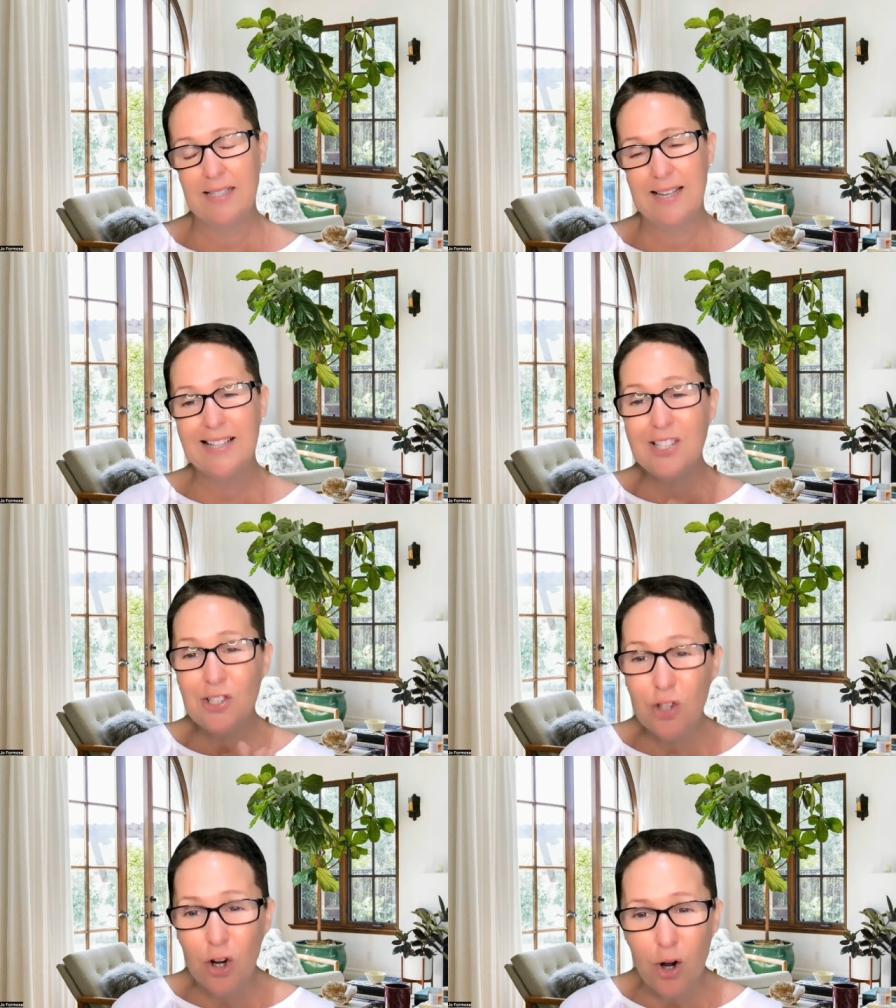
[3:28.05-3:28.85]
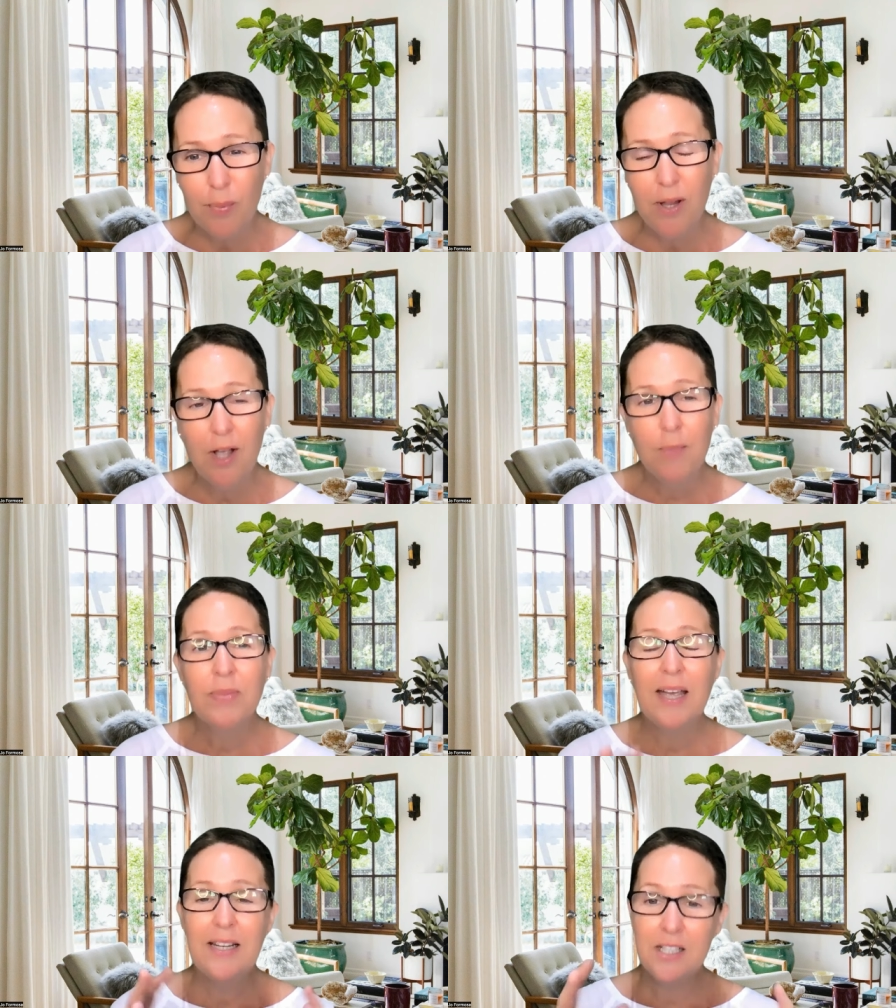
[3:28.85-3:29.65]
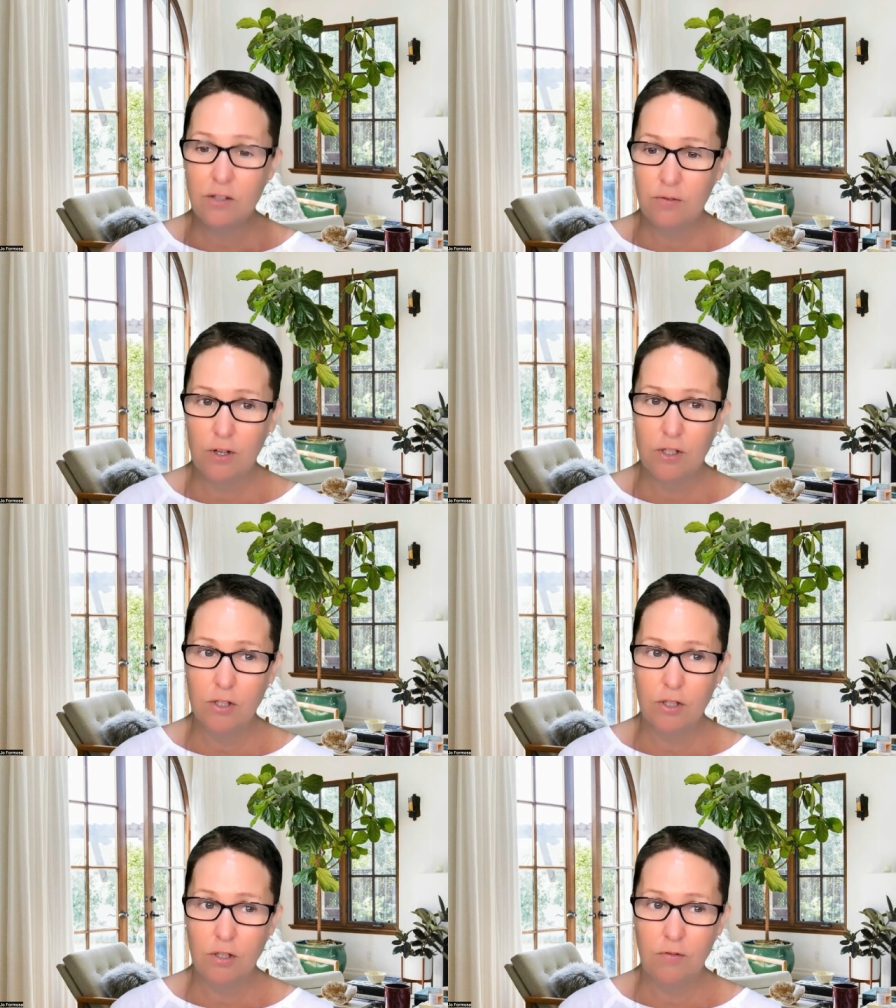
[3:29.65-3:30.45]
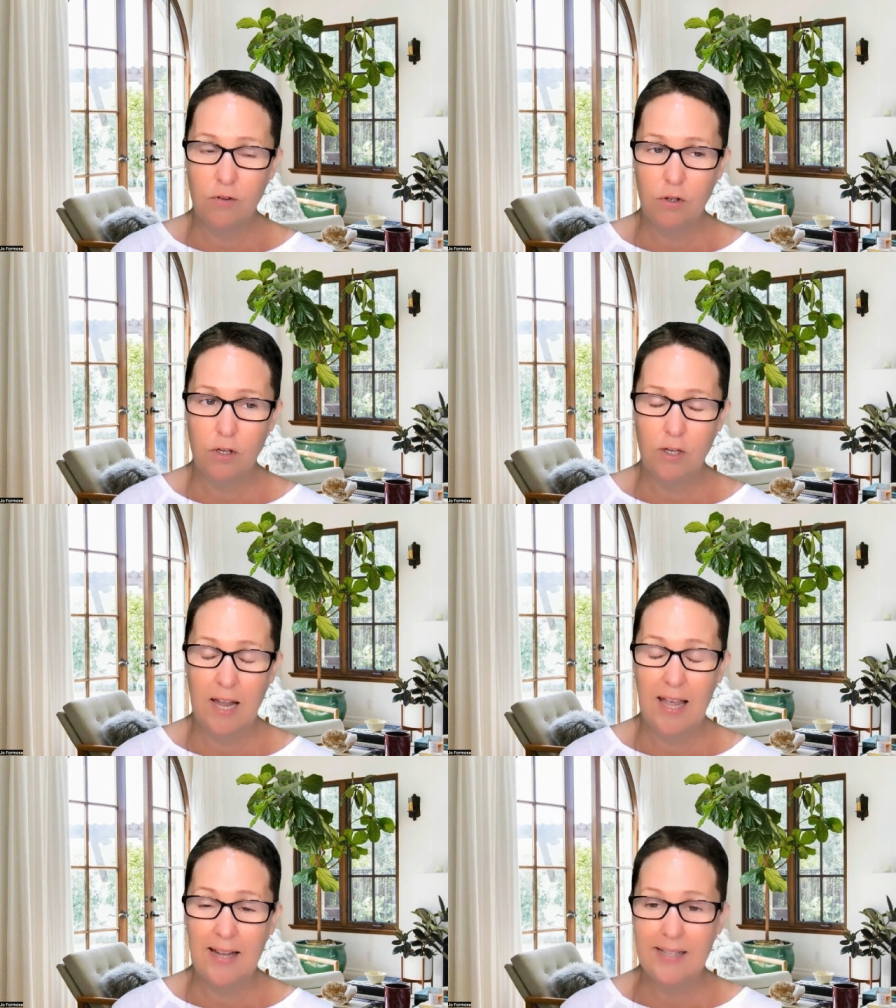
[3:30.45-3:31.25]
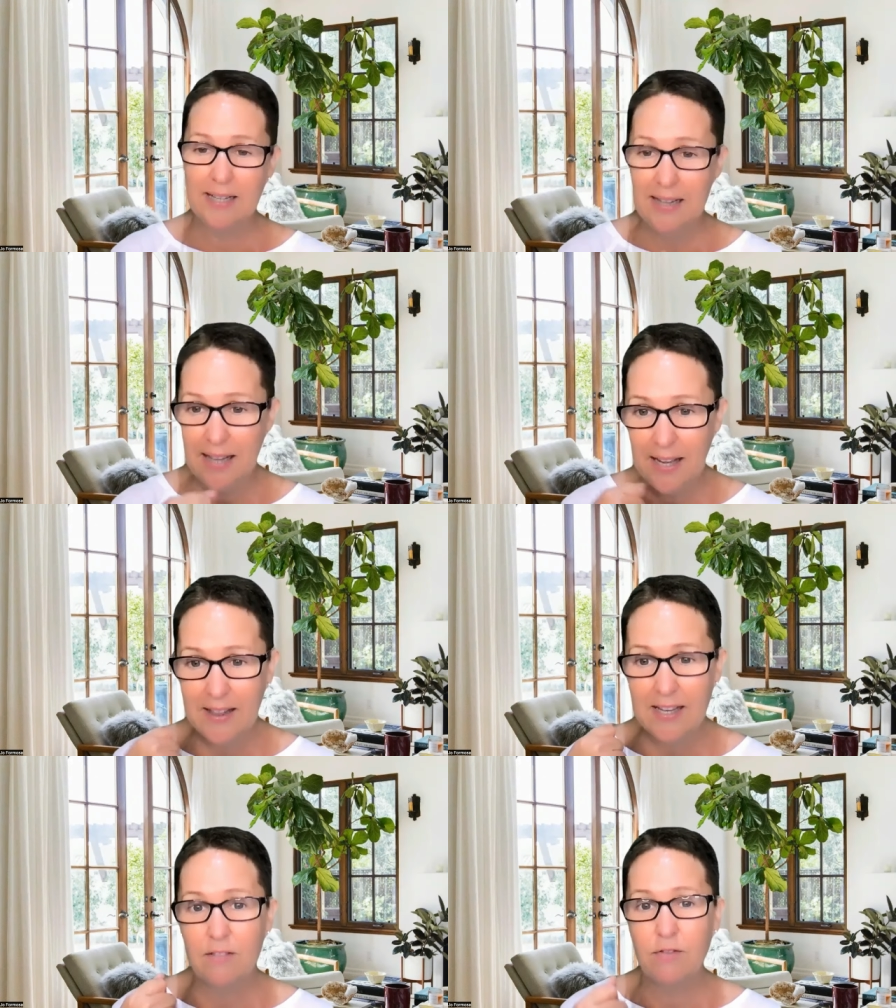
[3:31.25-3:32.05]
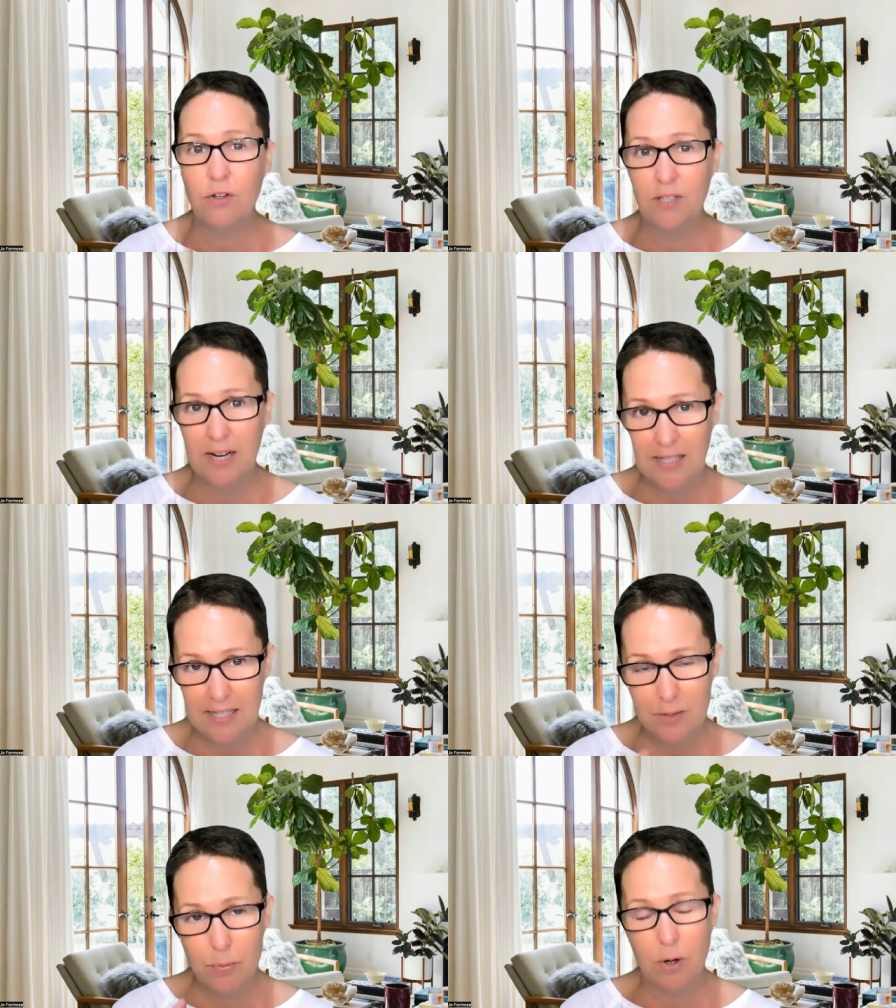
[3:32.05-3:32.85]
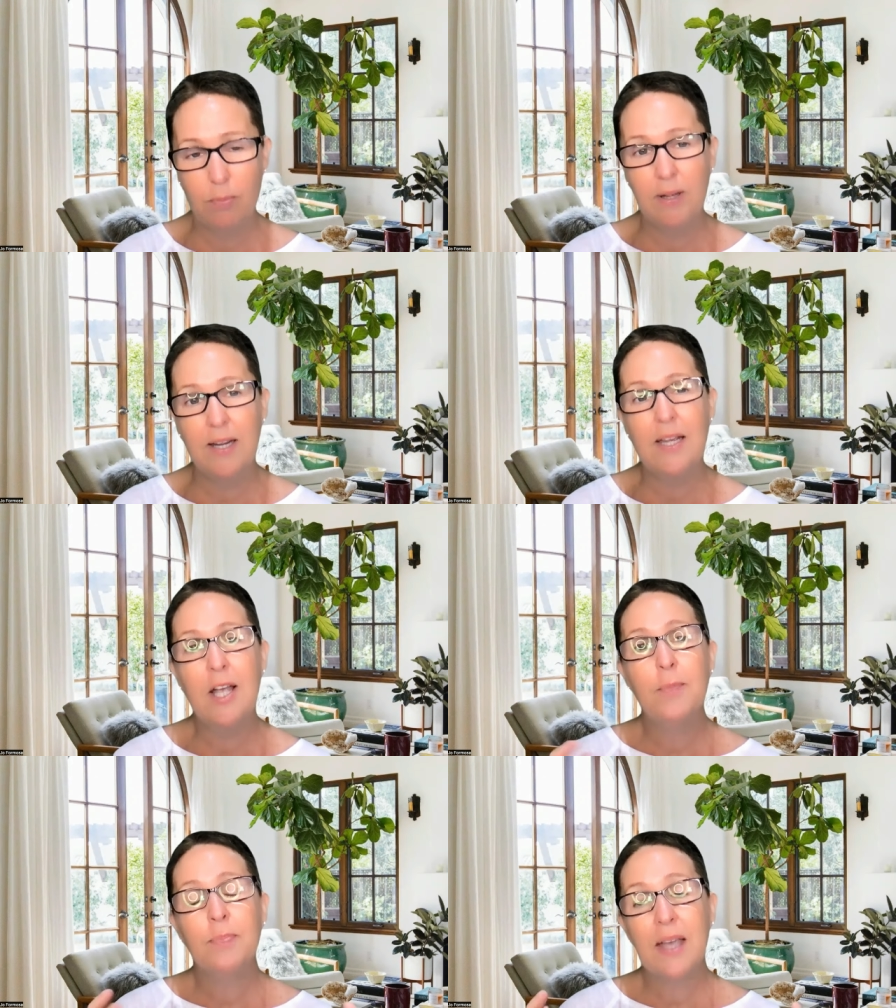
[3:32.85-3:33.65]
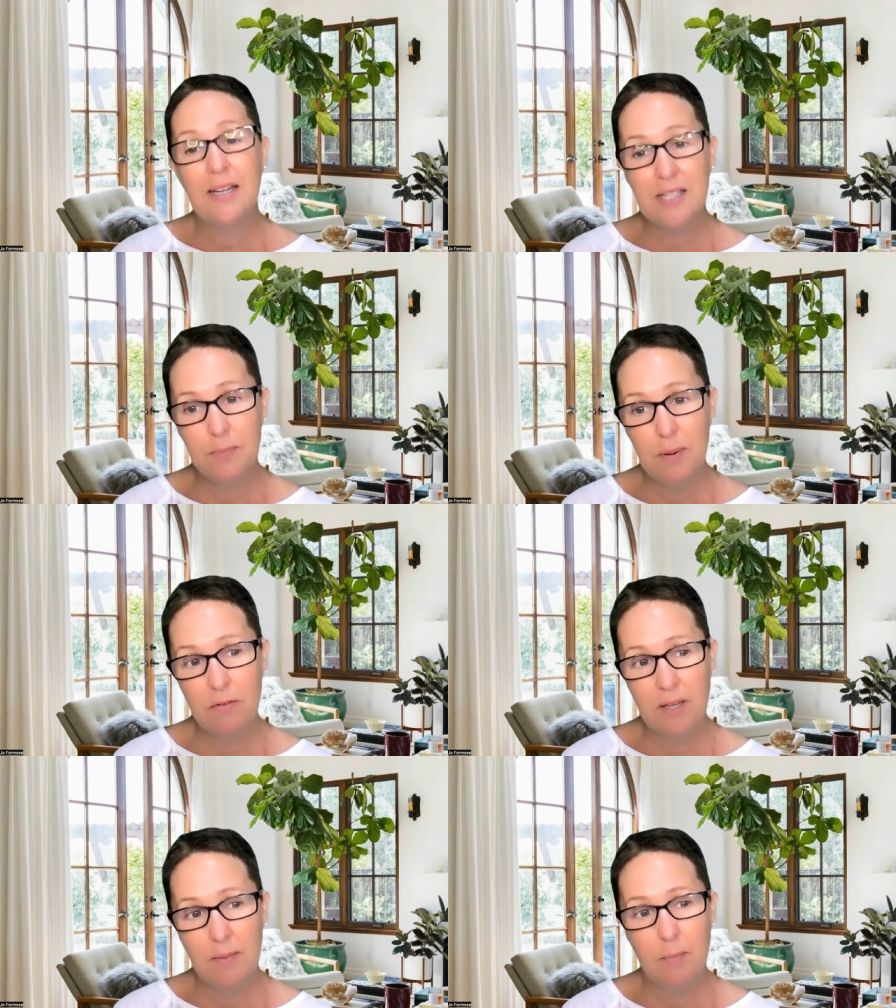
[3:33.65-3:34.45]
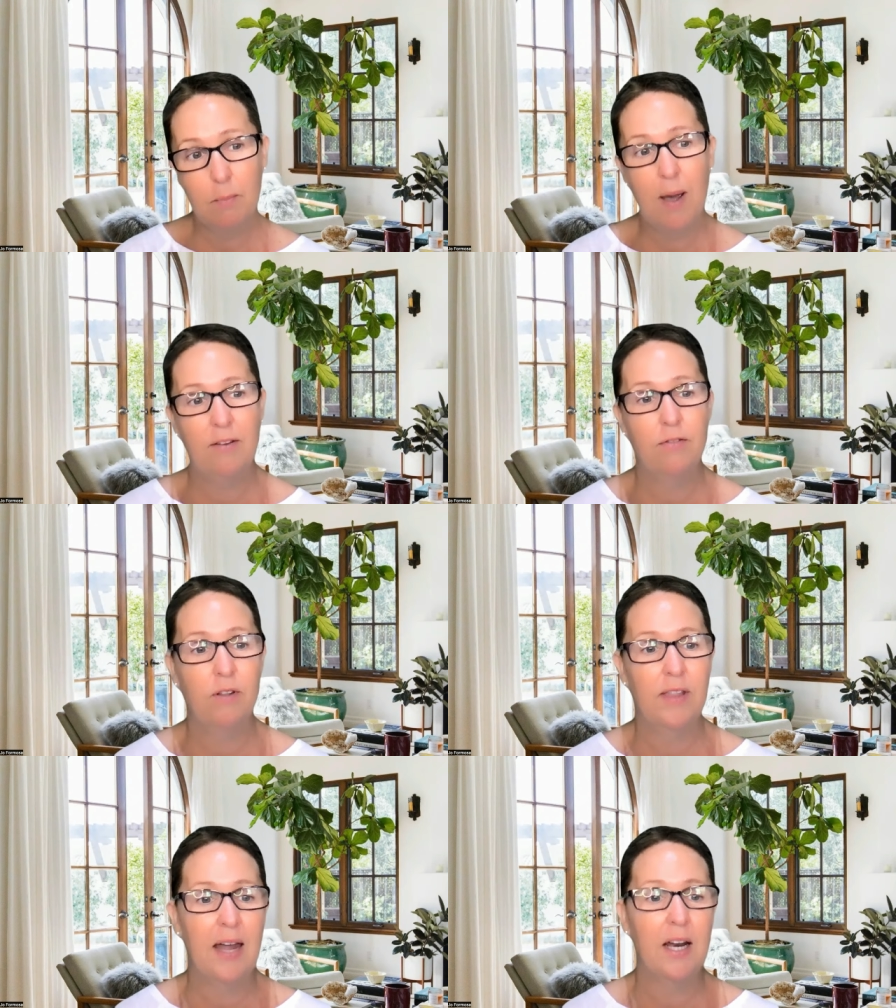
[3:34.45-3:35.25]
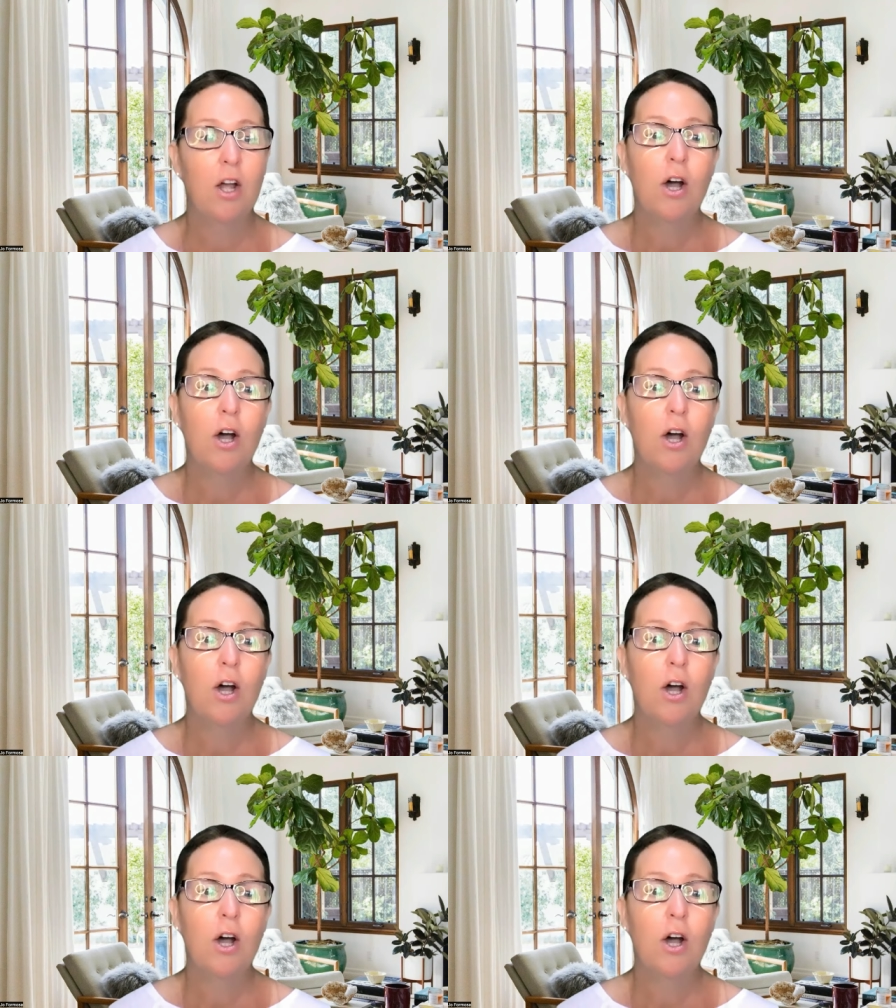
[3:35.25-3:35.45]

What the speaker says: Like, stop and just focus on your food and let that food digest properly, and just be really mindful of that.